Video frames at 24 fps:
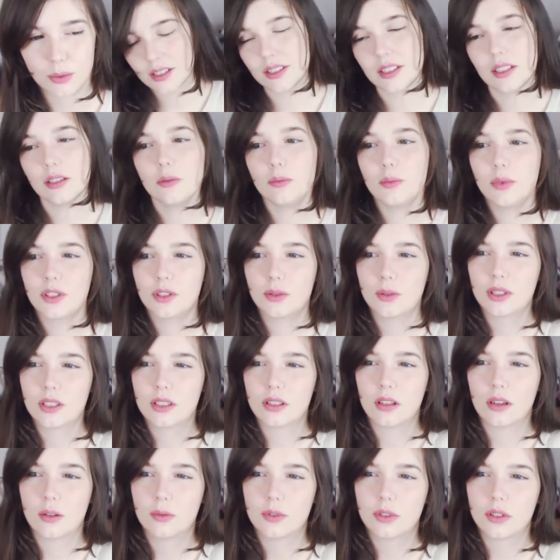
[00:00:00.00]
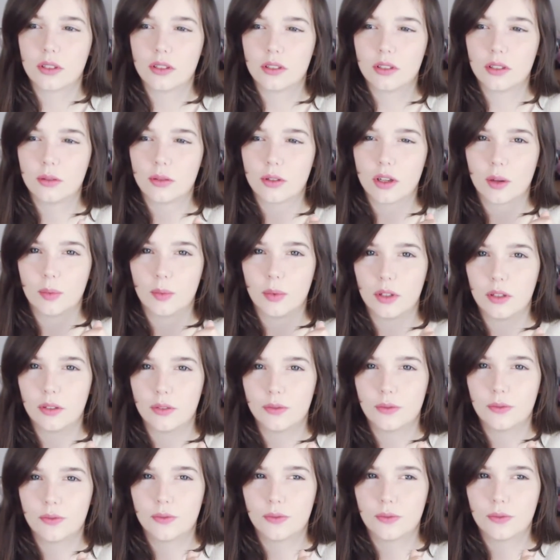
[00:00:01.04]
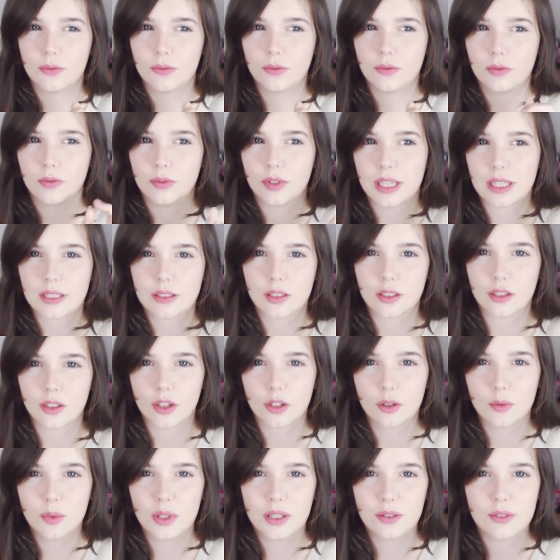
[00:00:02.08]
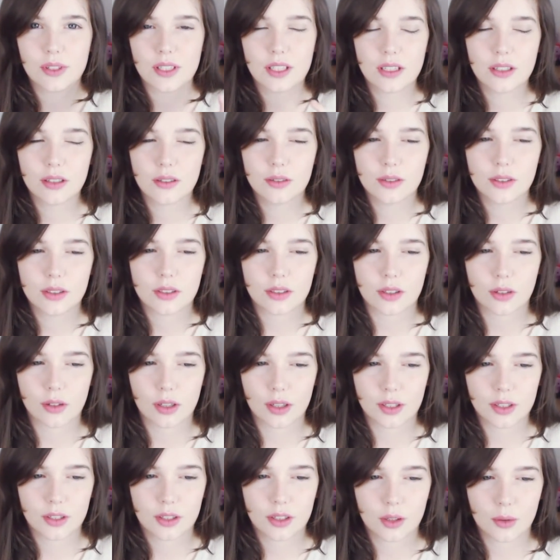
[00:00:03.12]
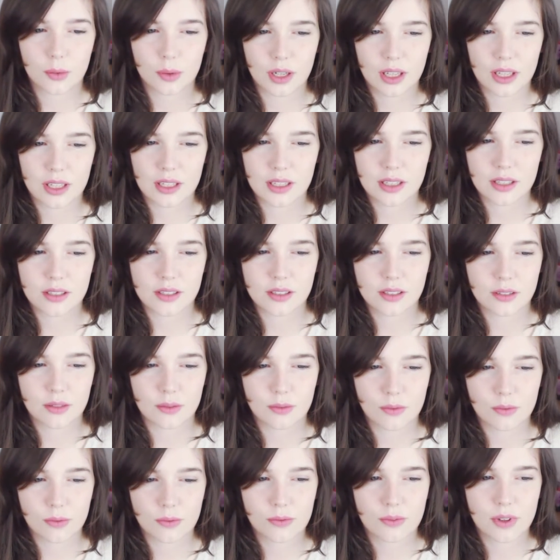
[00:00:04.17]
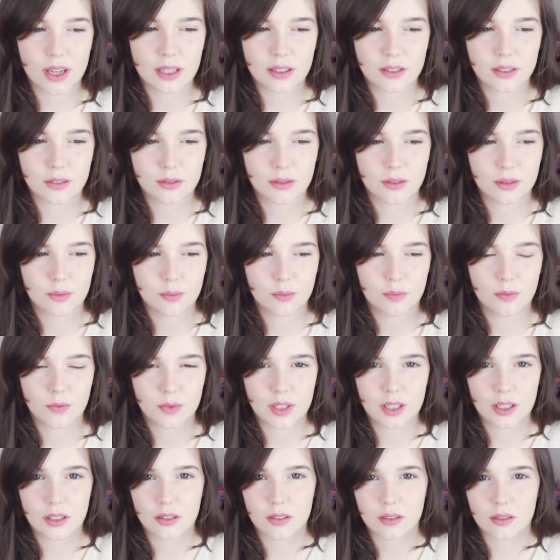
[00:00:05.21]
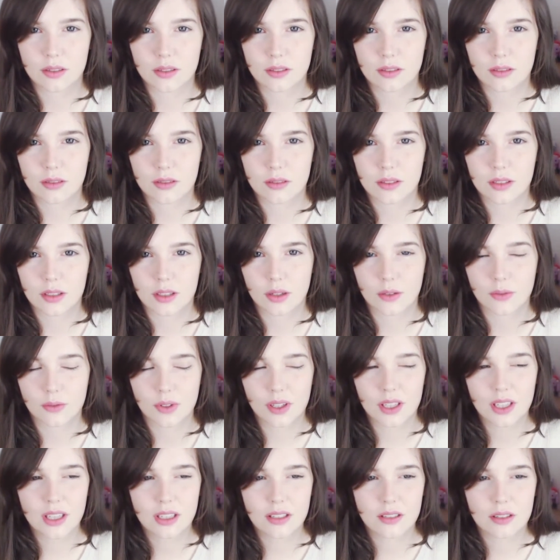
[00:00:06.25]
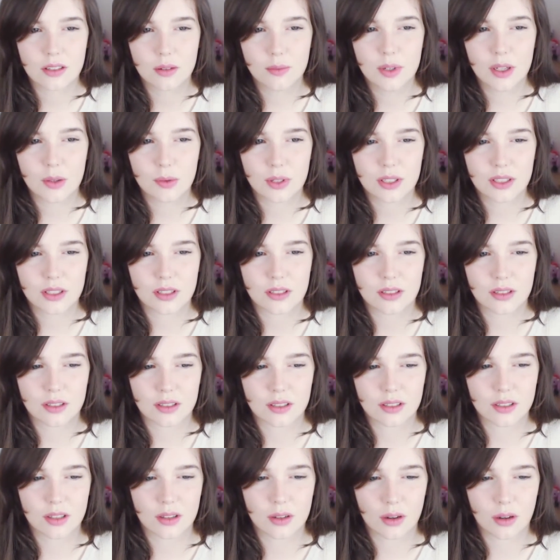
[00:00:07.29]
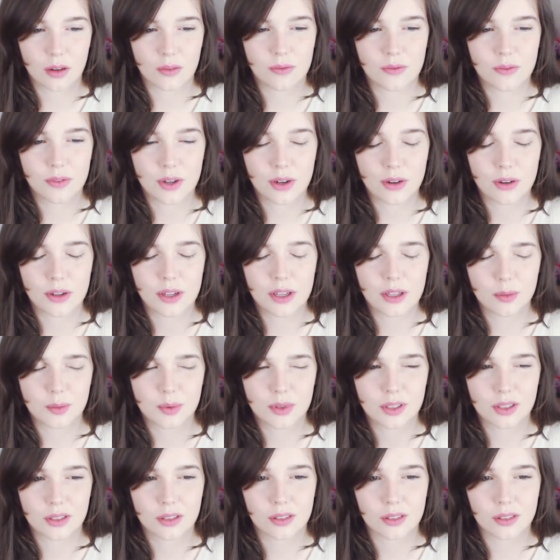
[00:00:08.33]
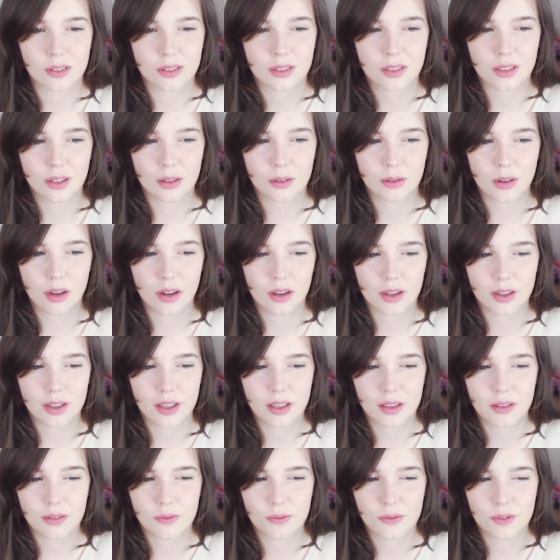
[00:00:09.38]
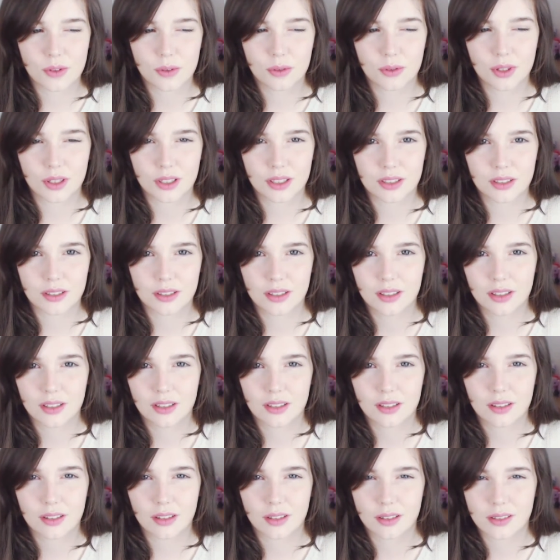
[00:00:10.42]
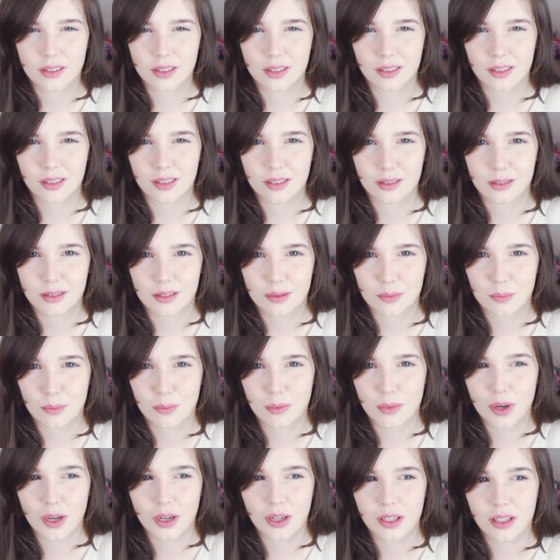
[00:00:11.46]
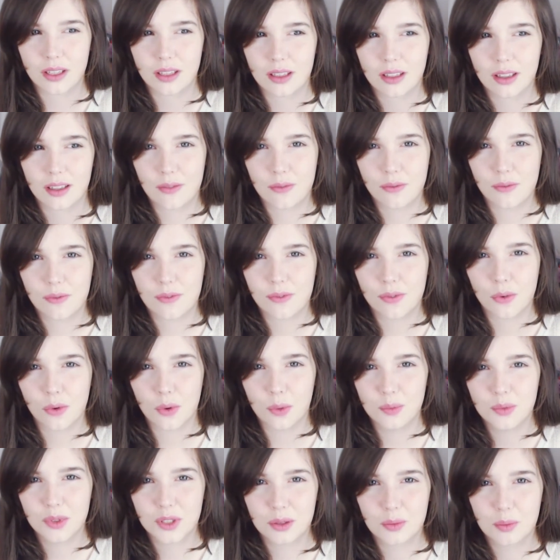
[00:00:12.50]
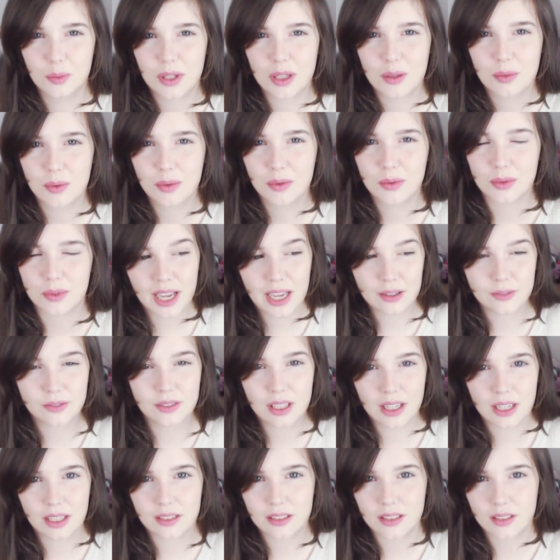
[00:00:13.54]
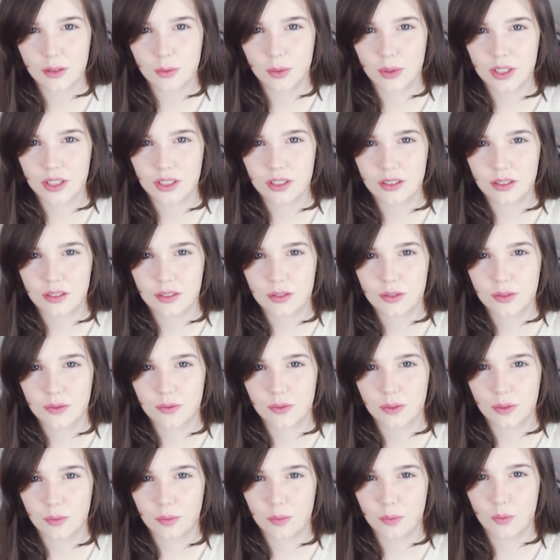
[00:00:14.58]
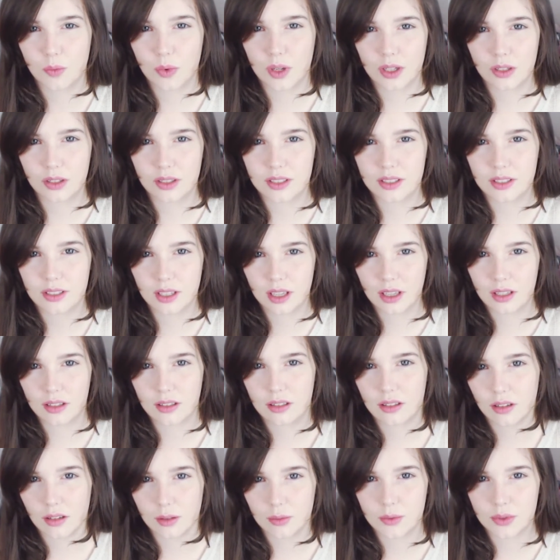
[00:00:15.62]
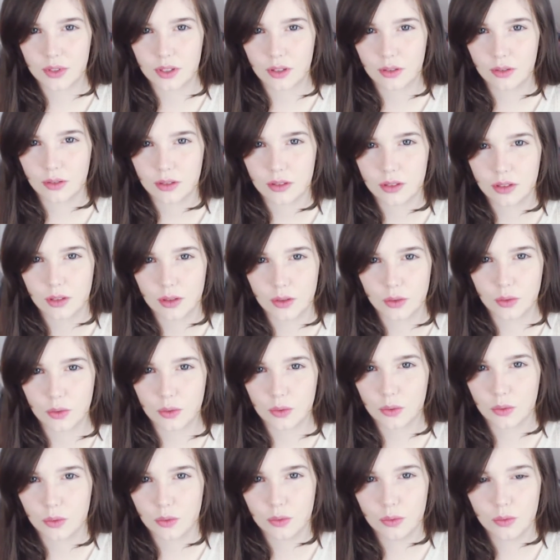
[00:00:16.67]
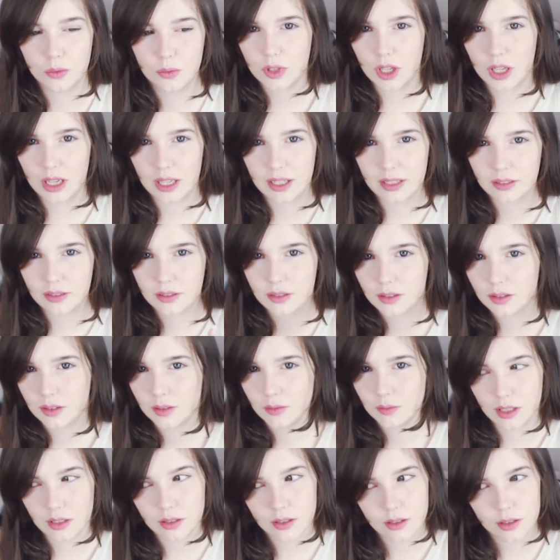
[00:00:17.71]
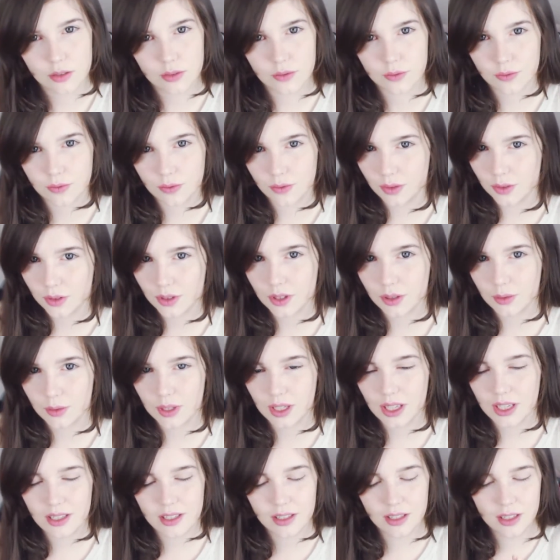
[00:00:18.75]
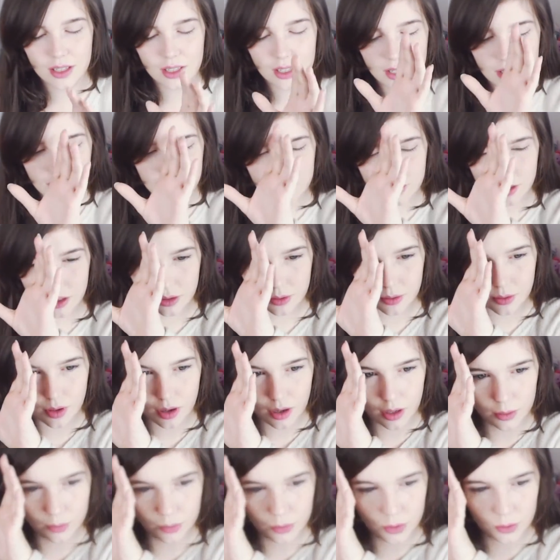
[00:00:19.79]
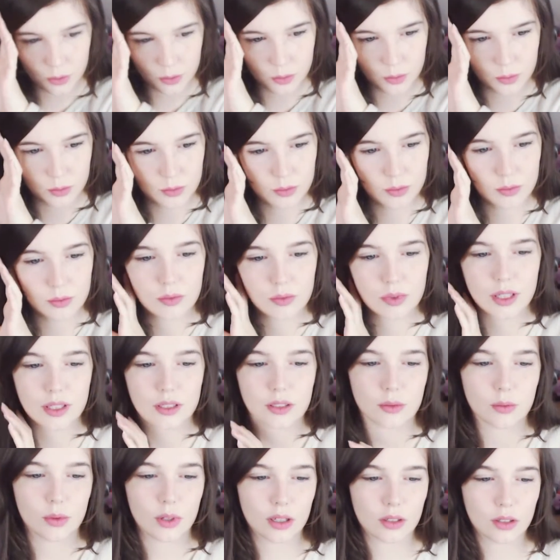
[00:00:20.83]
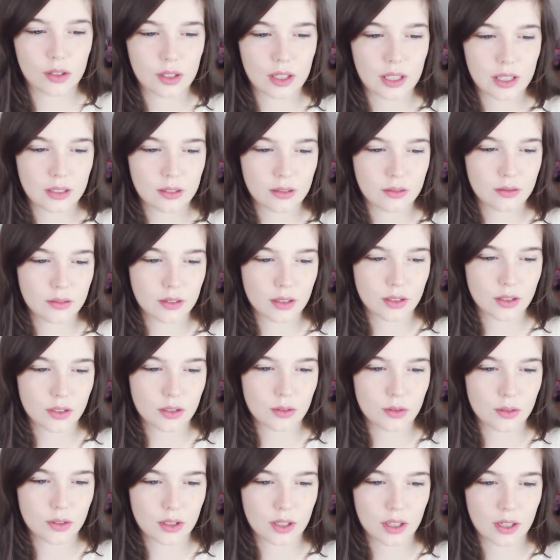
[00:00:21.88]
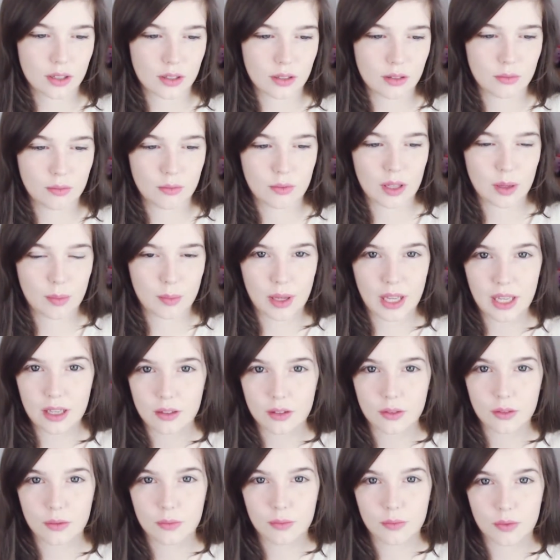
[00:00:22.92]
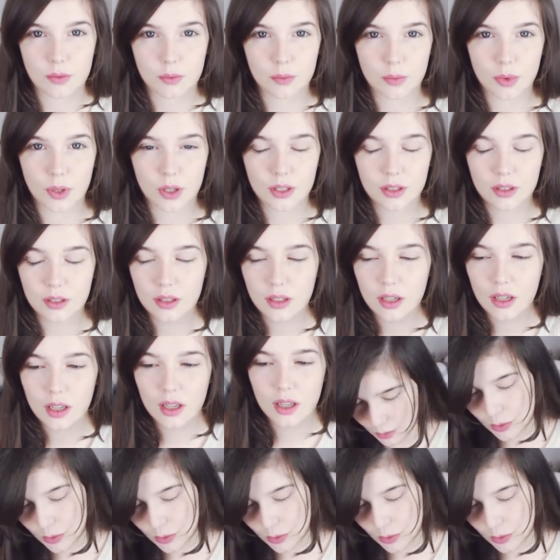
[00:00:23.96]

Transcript: I said on my Twitter that I was going to do a couple of get to know me videos, so like Q&As and fact videos and stuff, I get so many questions that are very obscure, so I feel like those kind of things might inform some people. I have collected questions from when I said I was going to collect things for a Q&A, so I will get to work on that as soon as I get back from Brighton.